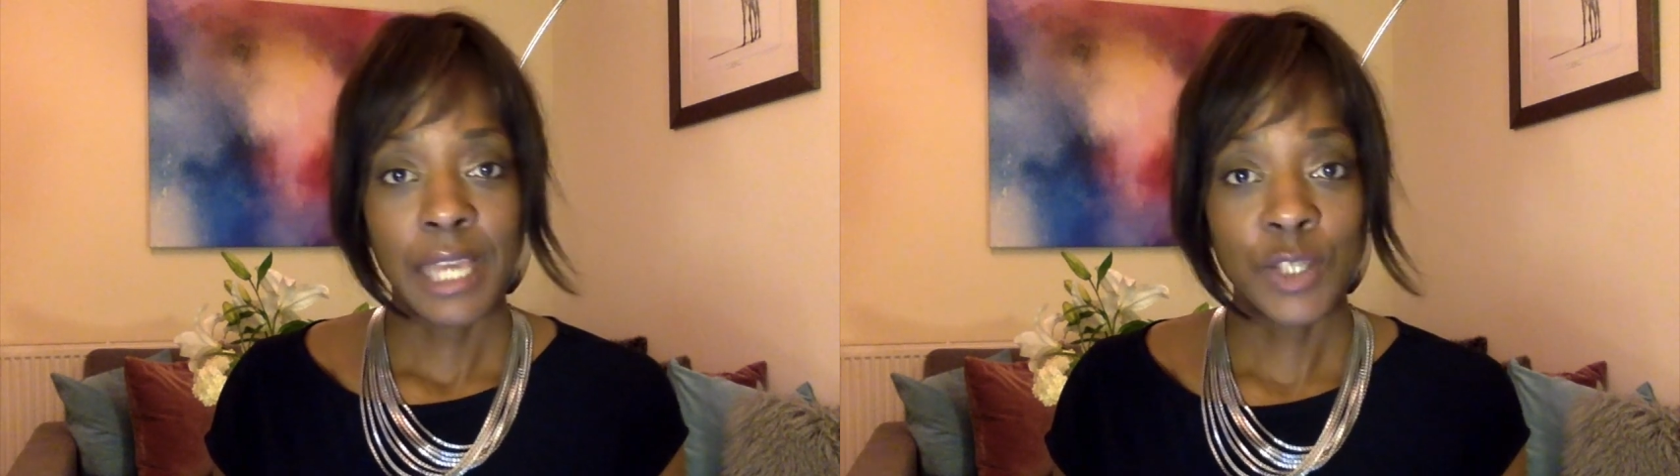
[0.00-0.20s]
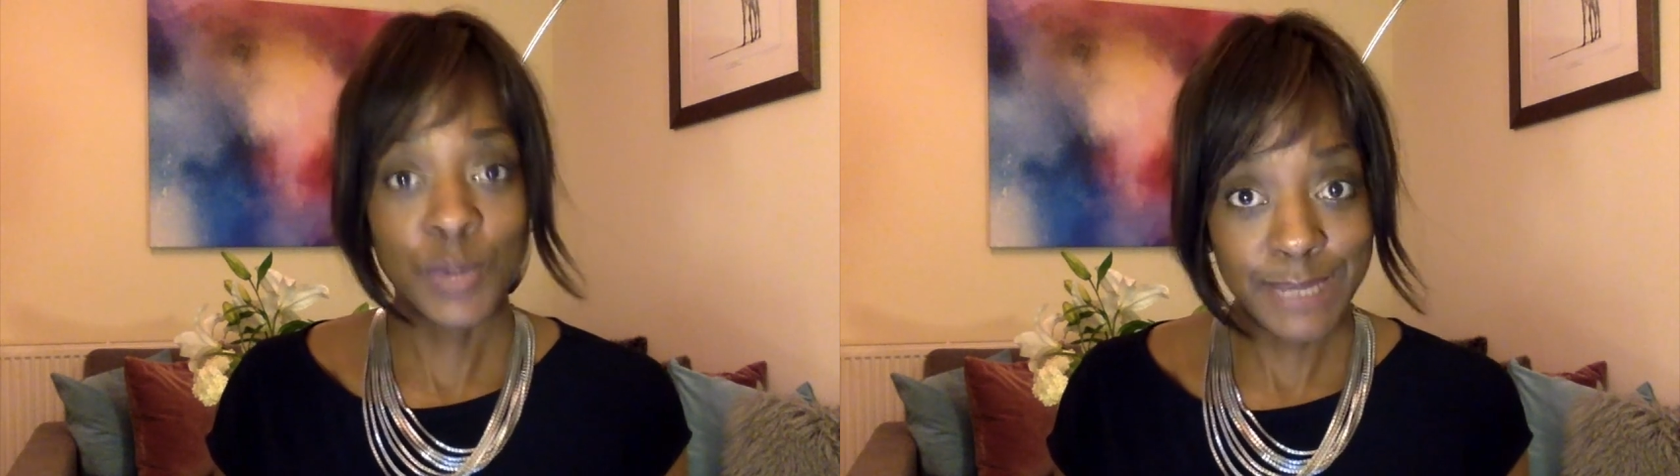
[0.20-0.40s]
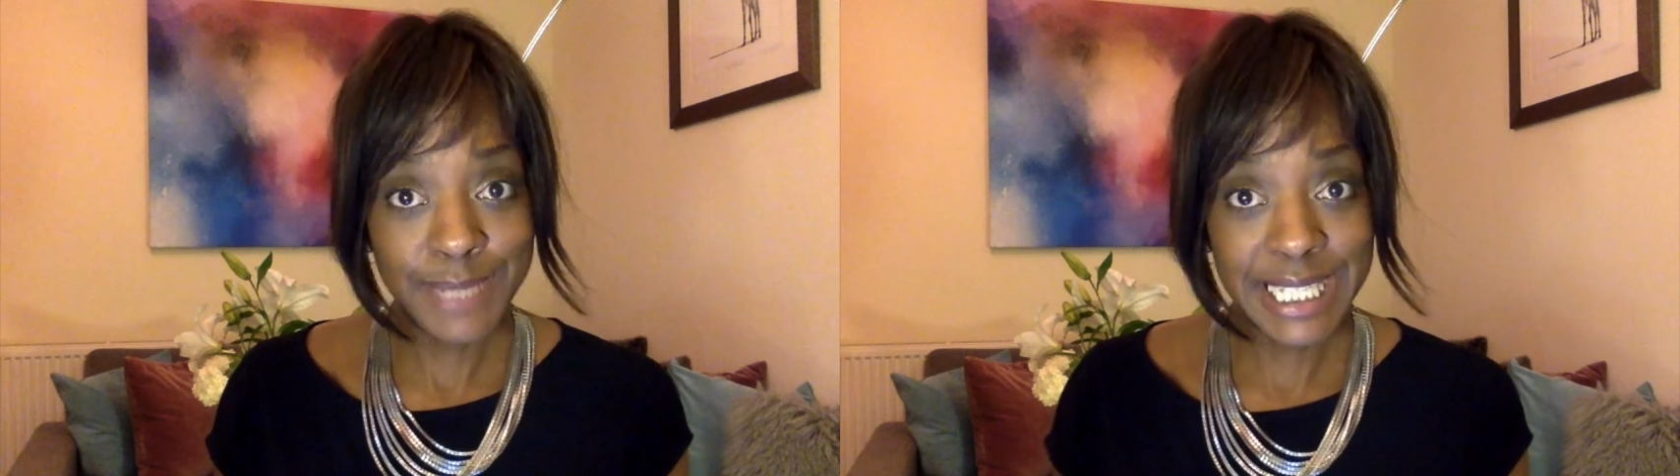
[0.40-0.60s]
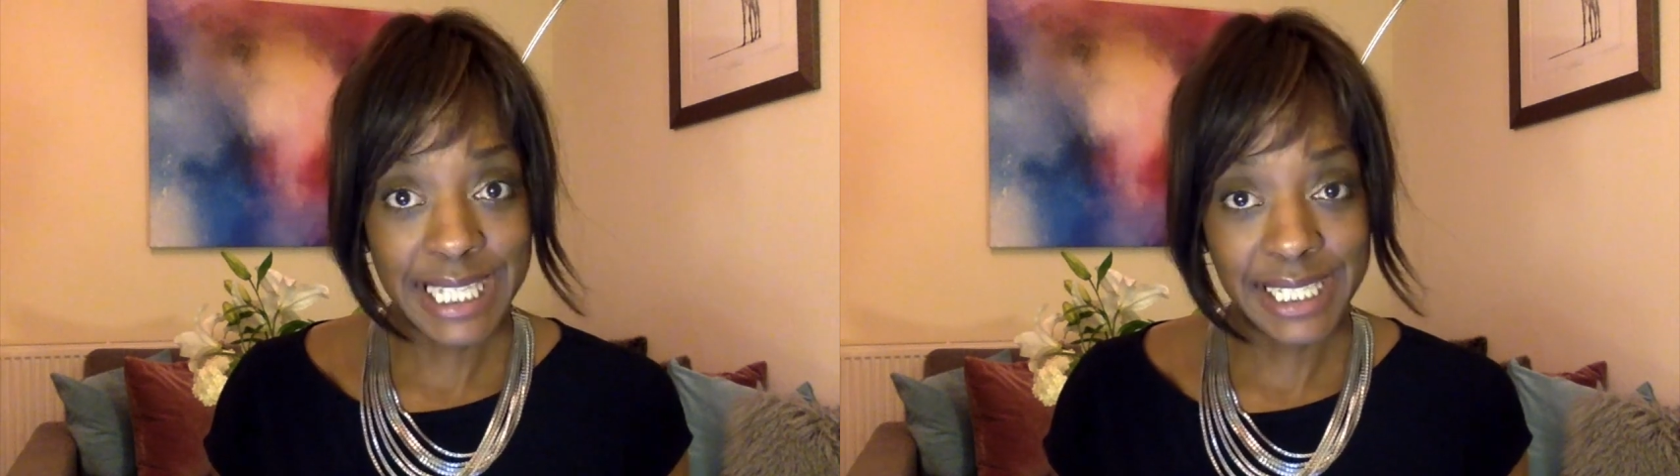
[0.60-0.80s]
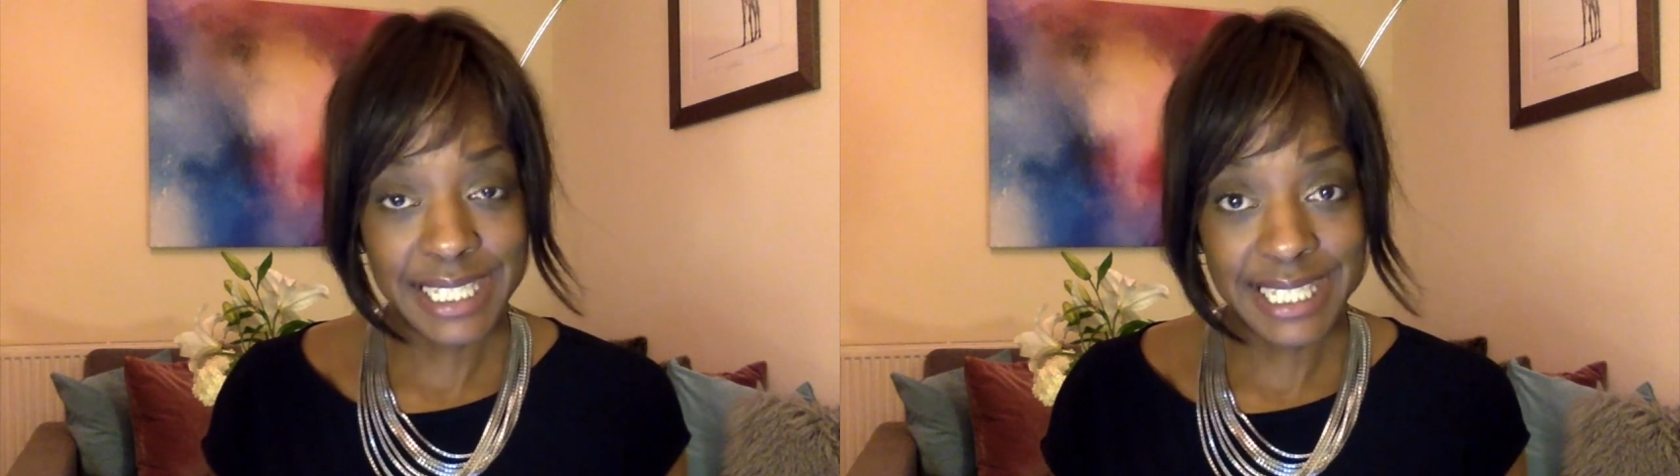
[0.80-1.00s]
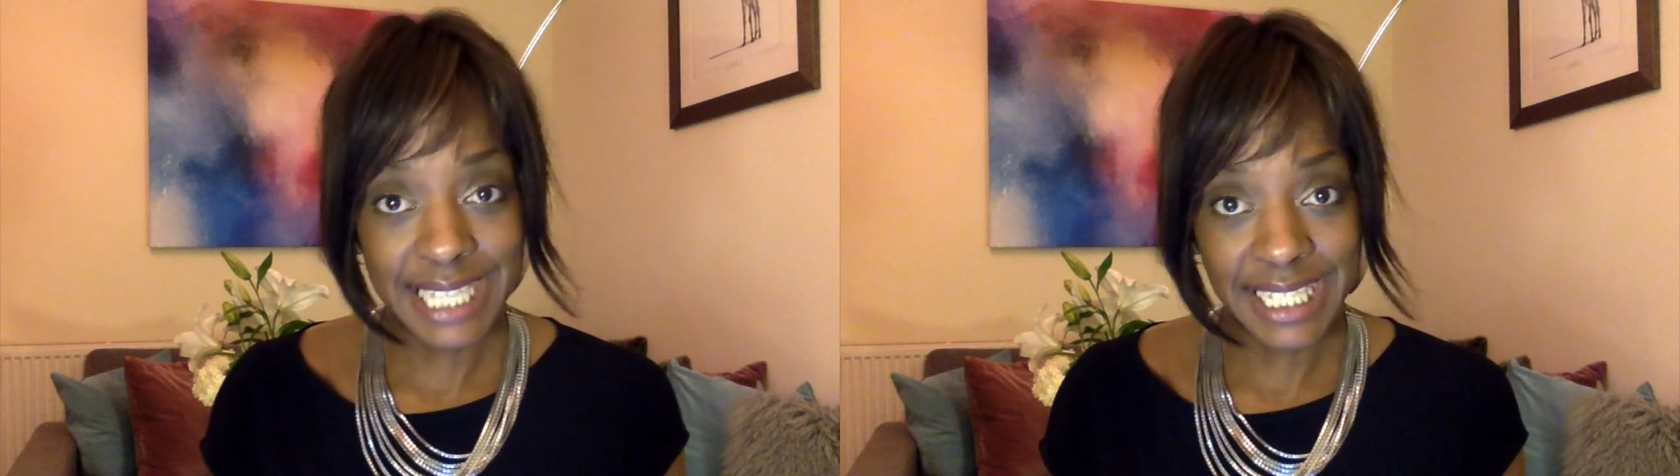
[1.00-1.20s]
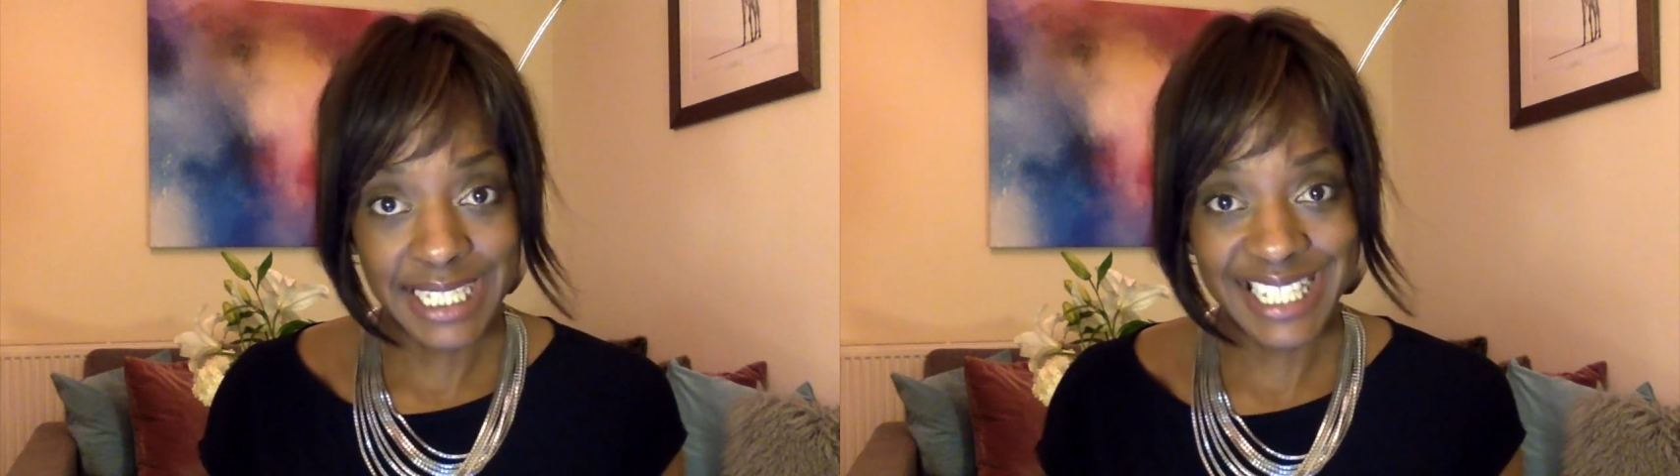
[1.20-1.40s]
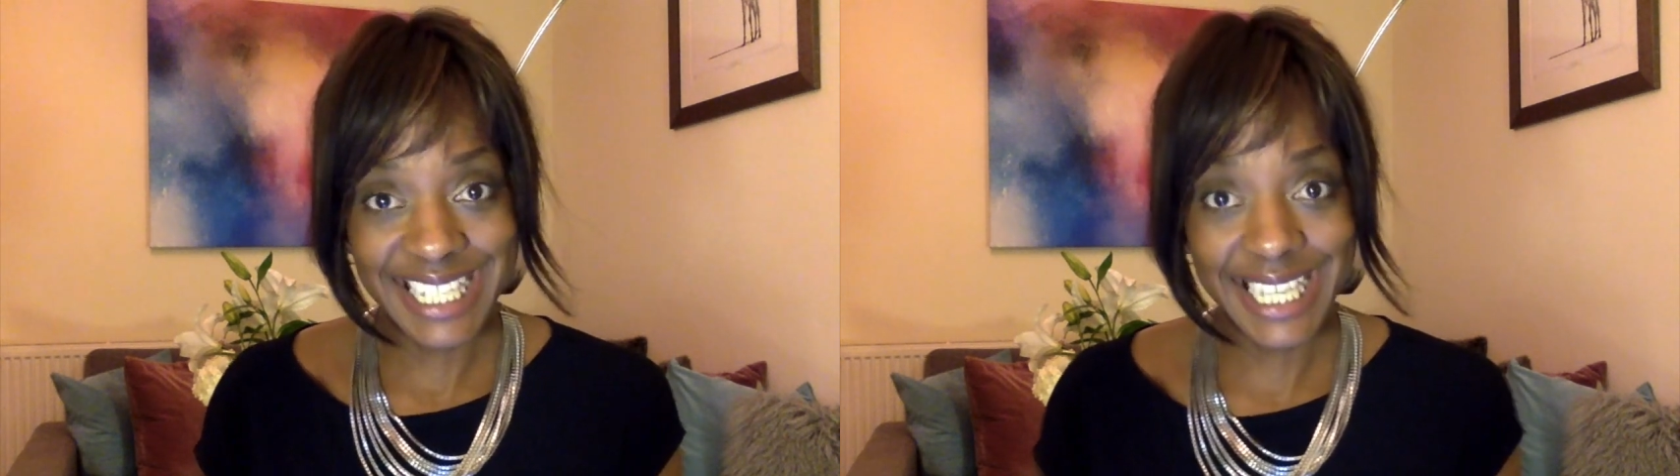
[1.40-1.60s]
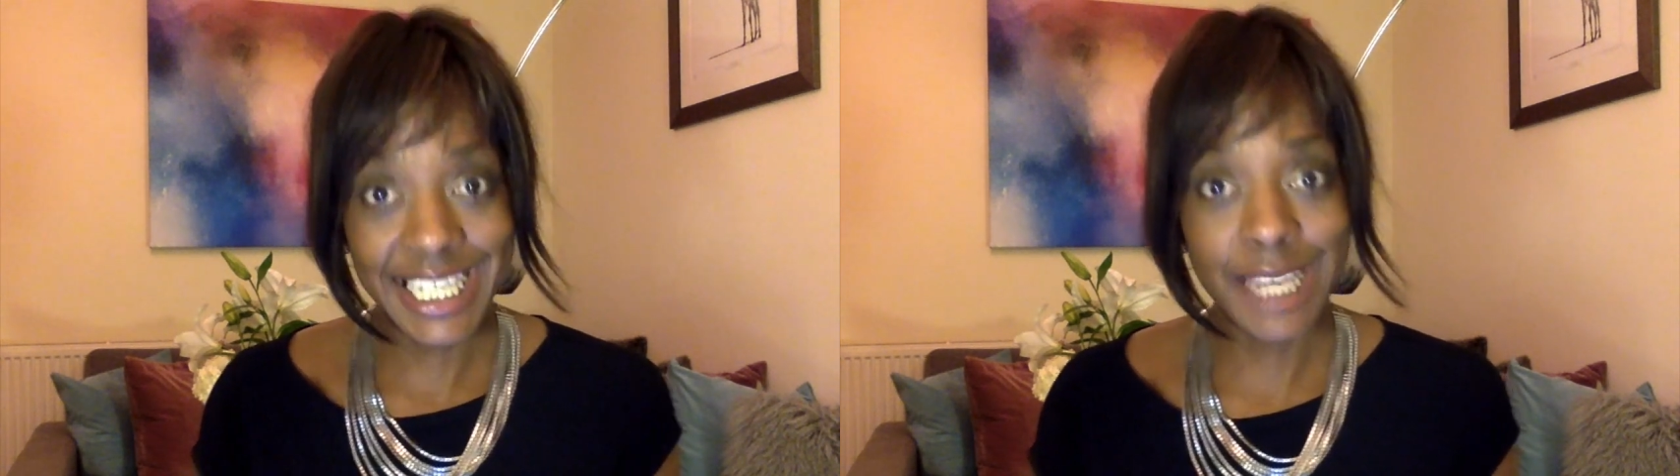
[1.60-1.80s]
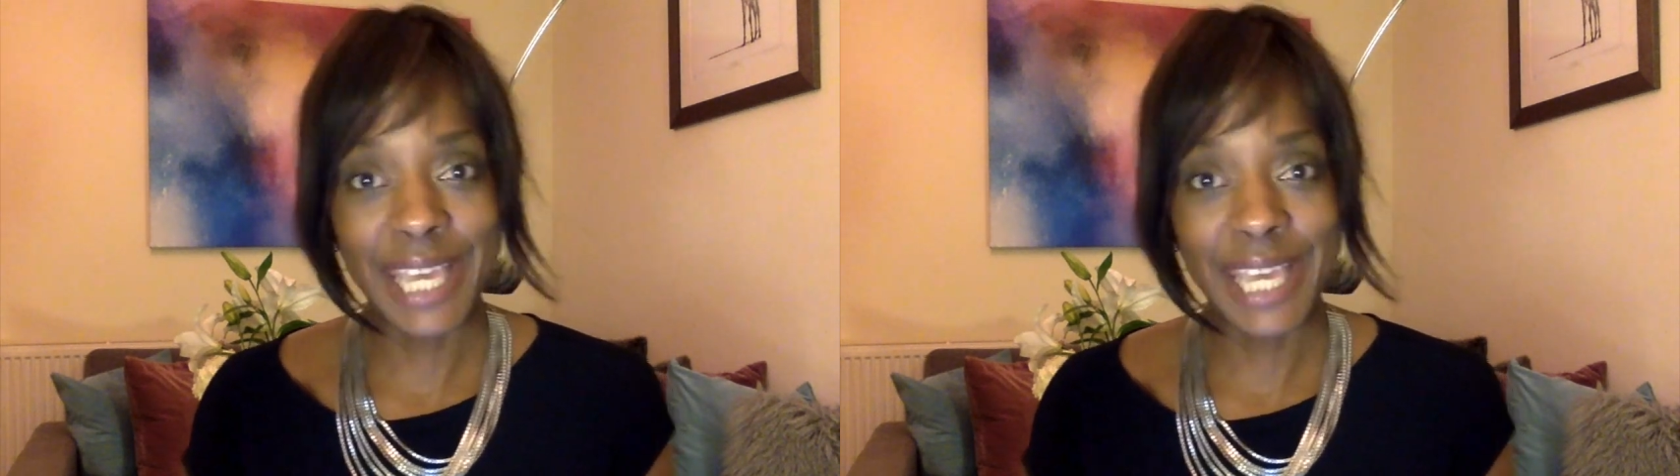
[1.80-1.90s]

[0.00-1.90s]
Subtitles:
20% of the tenants are taking up